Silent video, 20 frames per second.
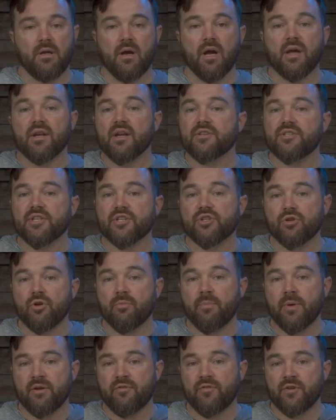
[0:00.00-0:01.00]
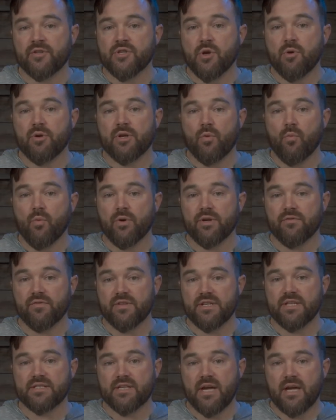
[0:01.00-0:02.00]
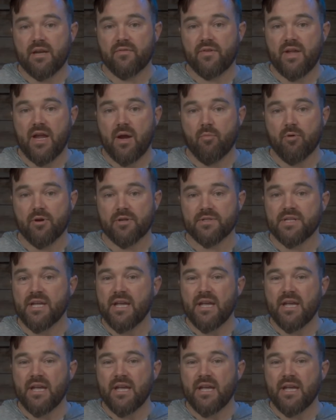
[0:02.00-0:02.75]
An additional benefit to owning one of these kind of cameras,